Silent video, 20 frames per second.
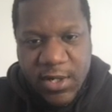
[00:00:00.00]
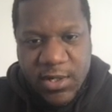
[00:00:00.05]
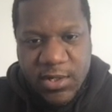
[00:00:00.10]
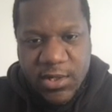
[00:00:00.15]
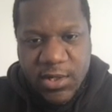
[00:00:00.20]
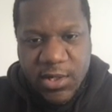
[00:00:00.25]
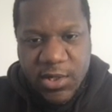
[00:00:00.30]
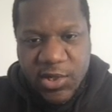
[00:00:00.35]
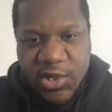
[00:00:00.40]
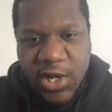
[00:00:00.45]

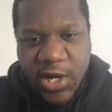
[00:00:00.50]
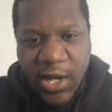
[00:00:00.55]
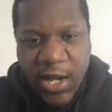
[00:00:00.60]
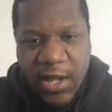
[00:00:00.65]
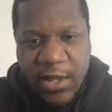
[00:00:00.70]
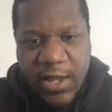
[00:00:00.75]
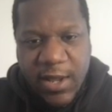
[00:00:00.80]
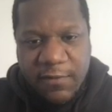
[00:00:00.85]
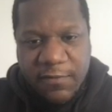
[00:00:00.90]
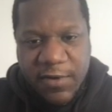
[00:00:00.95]
So you can check
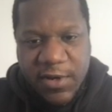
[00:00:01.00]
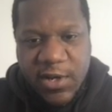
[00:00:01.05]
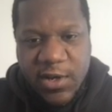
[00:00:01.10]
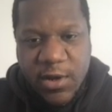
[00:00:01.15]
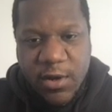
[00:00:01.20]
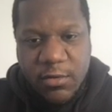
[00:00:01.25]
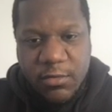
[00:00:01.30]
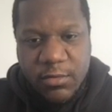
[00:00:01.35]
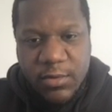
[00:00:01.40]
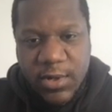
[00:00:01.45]
out that
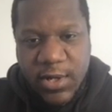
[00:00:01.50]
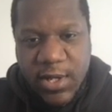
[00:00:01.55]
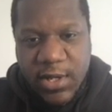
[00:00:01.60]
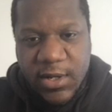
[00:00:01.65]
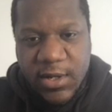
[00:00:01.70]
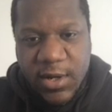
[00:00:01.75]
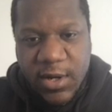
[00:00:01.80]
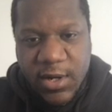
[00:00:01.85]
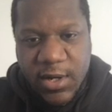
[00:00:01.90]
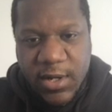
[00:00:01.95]
video
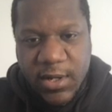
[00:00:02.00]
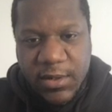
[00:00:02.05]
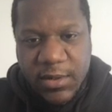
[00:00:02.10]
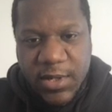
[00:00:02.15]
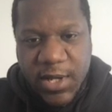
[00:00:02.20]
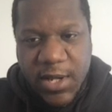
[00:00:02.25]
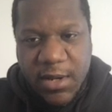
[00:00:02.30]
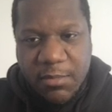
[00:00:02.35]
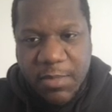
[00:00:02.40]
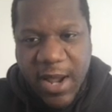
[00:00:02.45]
and kind of
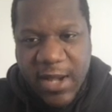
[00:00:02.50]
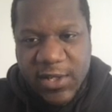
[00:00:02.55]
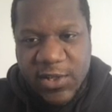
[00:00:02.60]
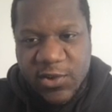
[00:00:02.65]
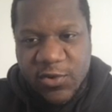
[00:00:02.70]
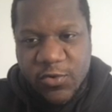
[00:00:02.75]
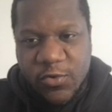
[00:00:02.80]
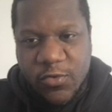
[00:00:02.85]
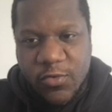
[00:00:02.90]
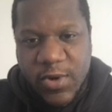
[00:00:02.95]
get the
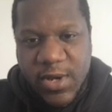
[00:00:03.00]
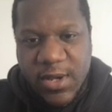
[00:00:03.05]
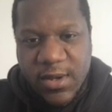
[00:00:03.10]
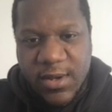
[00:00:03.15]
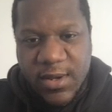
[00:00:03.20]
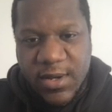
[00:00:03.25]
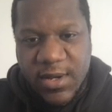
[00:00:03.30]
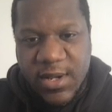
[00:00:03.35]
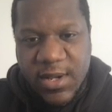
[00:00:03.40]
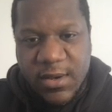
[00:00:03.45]
backstory and the,